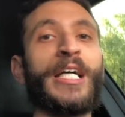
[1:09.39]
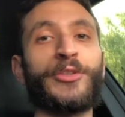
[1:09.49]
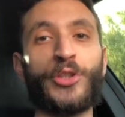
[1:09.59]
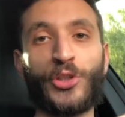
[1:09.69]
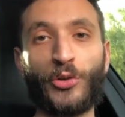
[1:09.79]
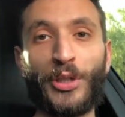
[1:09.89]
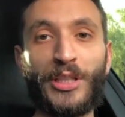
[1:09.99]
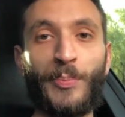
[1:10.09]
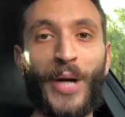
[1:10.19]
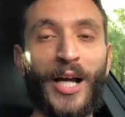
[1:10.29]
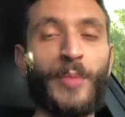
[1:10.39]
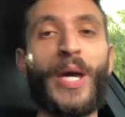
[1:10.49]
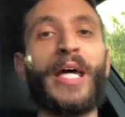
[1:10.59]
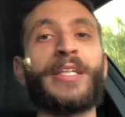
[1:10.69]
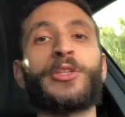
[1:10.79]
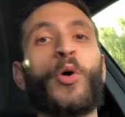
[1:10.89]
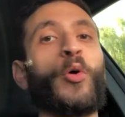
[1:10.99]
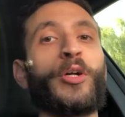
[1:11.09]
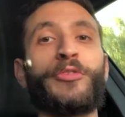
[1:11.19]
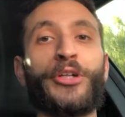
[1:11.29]
destroy the bottom end,
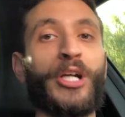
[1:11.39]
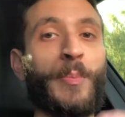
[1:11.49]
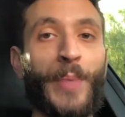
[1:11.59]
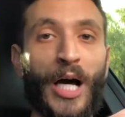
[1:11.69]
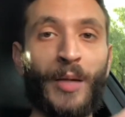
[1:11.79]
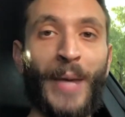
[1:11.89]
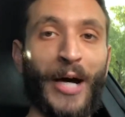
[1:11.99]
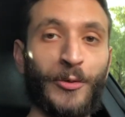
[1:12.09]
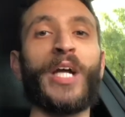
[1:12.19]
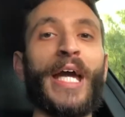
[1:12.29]
or if you're going to bottom out.